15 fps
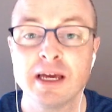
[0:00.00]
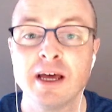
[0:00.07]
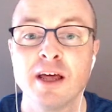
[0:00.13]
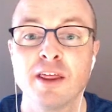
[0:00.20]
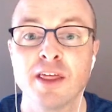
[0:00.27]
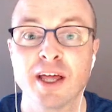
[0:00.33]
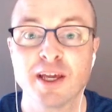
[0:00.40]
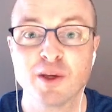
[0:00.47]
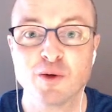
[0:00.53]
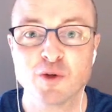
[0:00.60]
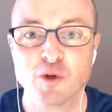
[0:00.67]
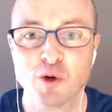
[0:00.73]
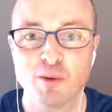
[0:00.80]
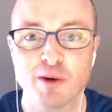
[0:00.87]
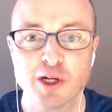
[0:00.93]
thank you
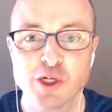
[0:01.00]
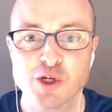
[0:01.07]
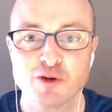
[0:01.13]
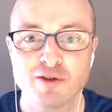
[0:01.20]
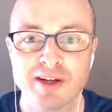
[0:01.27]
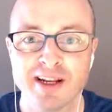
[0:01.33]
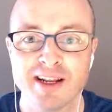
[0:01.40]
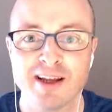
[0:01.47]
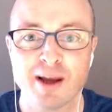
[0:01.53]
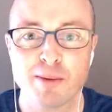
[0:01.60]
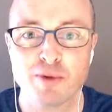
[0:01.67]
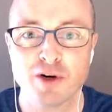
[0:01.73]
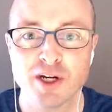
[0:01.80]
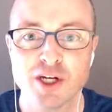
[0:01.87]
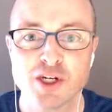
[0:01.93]
so much. Really
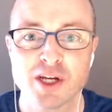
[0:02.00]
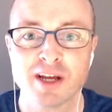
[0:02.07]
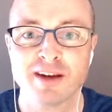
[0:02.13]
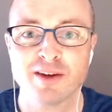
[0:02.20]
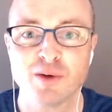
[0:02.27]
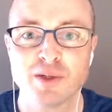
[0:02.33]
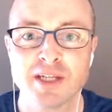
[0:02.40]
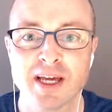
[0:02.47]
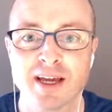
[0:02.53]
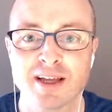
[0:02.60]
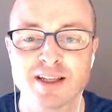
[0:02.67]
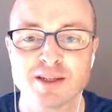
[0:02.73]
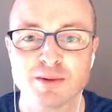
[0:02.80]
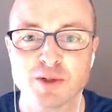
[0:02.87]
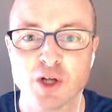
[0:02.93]
appreciate you
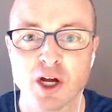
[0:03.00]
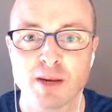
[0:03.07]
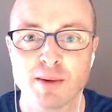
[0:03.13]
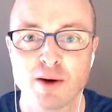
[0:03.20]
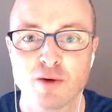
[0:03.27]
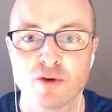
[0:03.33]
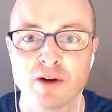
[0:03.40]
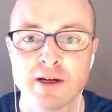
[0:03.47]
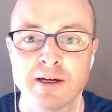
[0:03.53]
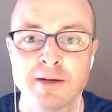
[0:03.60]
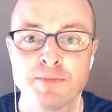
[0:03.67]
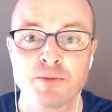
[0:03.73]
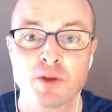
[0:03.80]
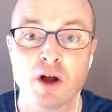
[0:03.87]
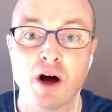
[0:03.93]
taking some time out
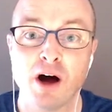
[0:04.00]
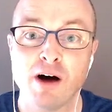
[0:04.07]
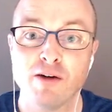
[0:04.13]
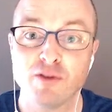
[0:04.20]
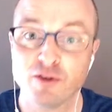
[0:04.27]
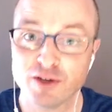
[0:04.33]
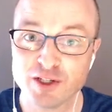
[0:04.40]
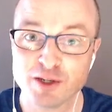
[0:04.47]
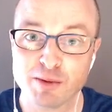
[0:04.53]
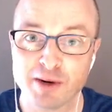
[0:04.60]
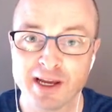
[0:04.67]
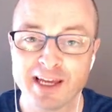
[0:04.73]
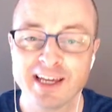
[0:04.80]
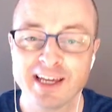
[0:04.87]
of your Easter break